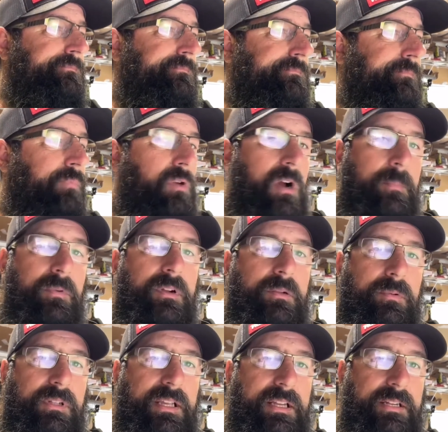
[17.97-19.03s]
property
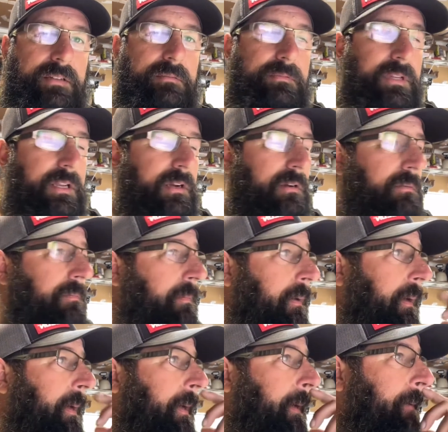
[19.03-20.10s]
related here.
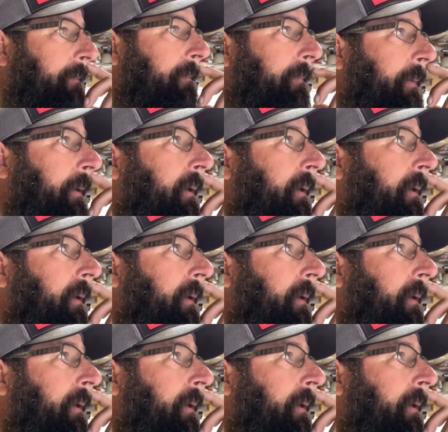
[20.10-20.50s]
Um,